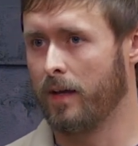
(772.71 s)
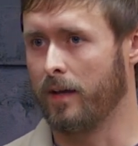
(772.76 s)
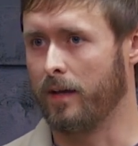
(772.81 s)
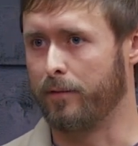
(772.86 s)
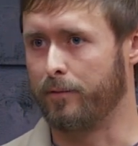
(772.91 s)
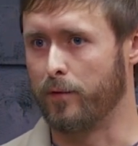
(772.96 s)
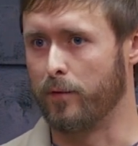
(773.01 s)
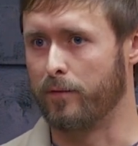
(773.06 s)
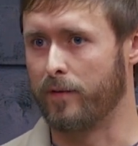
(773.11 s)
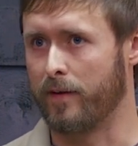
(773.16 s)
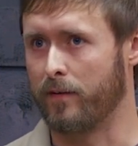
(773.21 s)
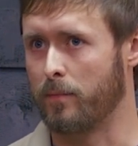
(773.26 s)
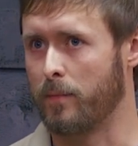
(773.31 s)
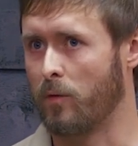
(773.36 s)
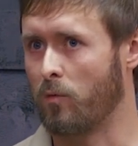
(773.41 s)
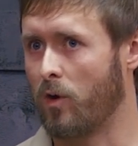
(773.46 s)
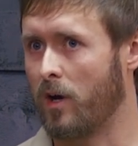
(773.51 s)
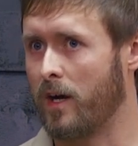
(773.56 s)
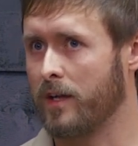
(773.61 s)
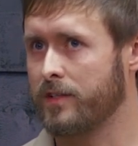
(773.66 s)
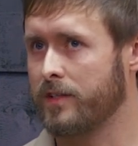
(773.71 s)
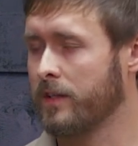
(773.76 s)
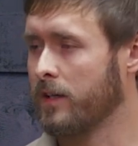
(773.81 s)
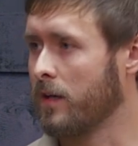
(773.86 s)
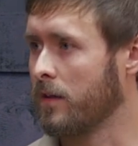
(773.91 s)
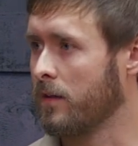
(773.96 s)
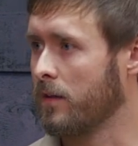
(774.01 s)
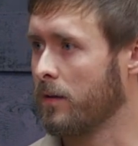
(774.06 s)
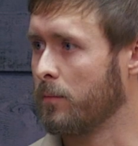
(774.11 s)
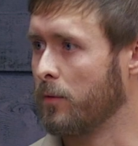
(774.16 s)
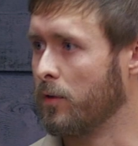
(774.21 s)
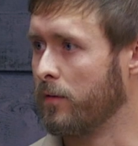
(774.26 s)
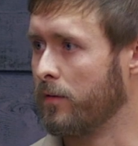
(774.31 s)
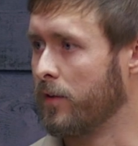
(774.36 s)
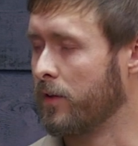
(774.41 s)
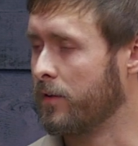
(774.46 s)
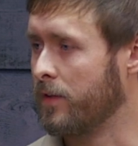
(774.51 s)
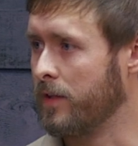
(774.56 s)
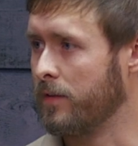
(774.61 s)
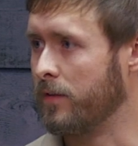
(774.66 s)
if you've ever been watching a, a,
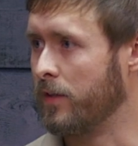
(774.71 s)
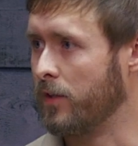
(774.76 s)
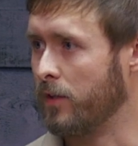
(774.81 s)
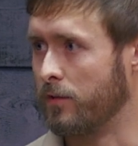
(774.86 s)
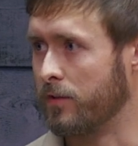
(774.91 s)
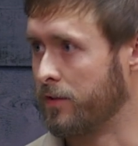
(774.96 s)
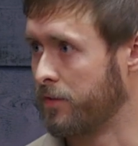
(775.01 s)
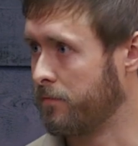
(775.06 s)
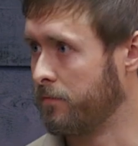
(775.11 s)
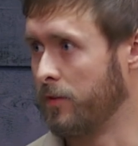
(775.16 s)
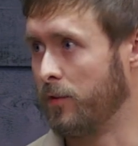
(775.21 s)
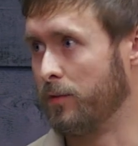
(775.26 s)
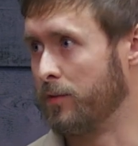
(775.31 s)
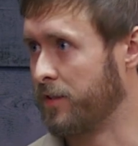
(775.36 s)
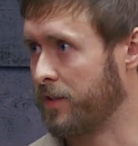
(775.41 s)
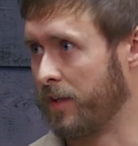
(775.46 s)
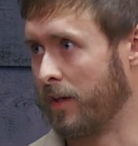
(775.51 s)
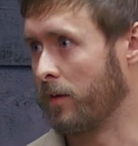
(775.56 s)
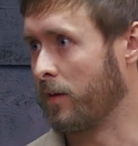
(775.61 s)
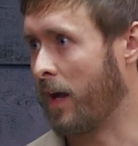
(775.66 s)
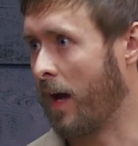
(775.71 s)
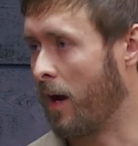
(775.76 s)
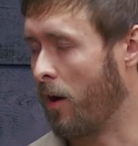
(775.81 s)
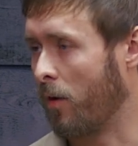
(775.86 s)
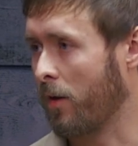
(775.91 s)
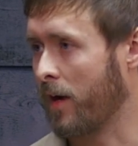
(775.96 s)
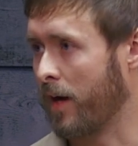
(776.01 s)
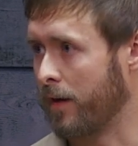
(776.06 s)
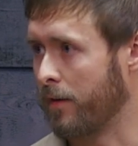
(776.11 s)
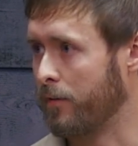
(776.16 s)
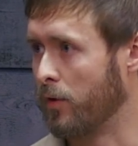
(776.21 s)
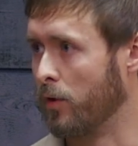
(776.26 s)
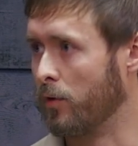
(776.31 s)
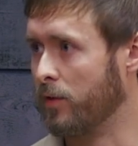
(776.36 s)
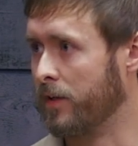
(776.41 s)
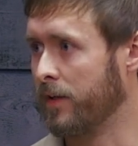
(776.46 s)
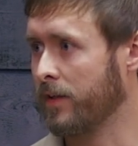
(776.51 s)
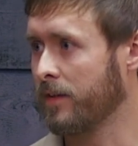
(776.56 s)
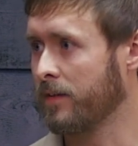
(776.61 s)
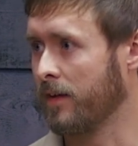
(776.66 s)
movie or TV and you just you just hear an owl kind of
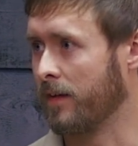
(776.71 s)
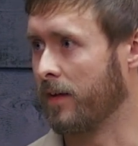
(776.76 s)
hooting,